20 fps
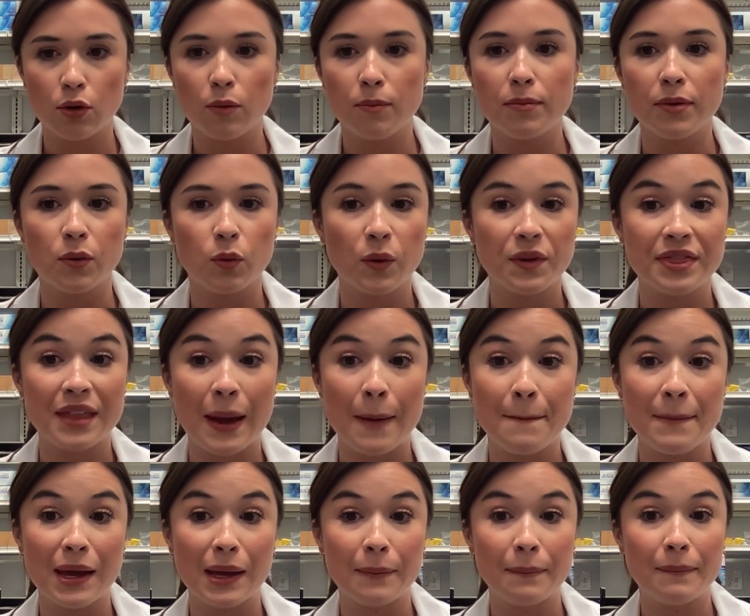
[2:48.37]
but what that
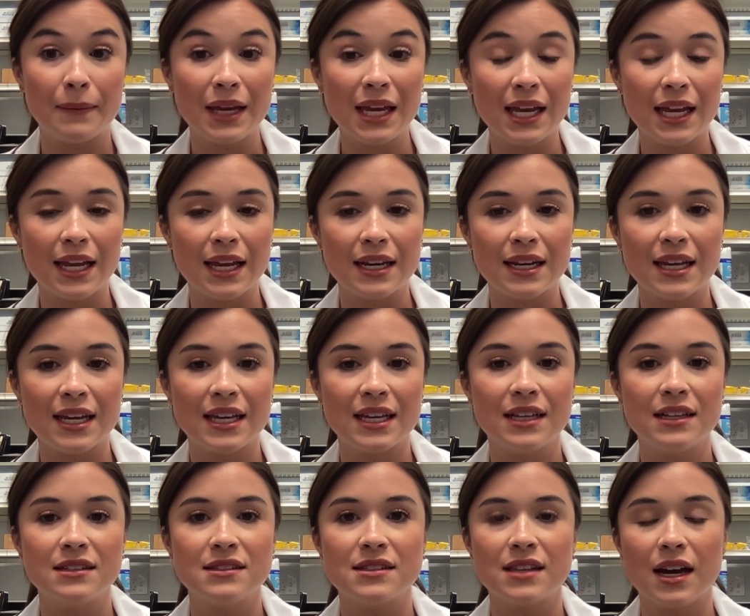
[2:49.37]
may mean
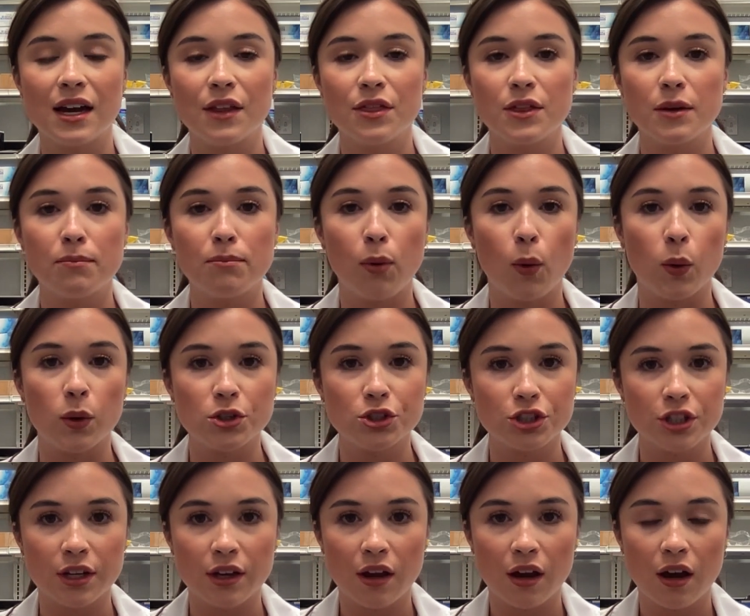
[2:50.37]
is that the
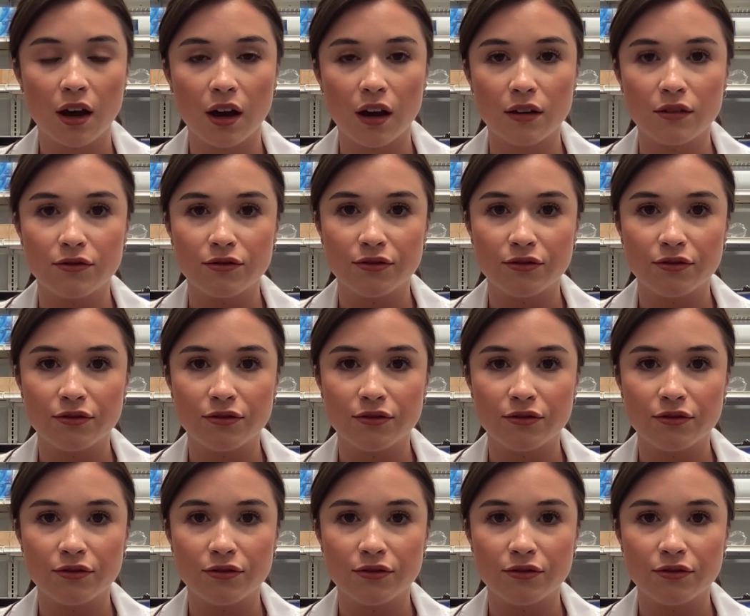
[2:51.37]
portion of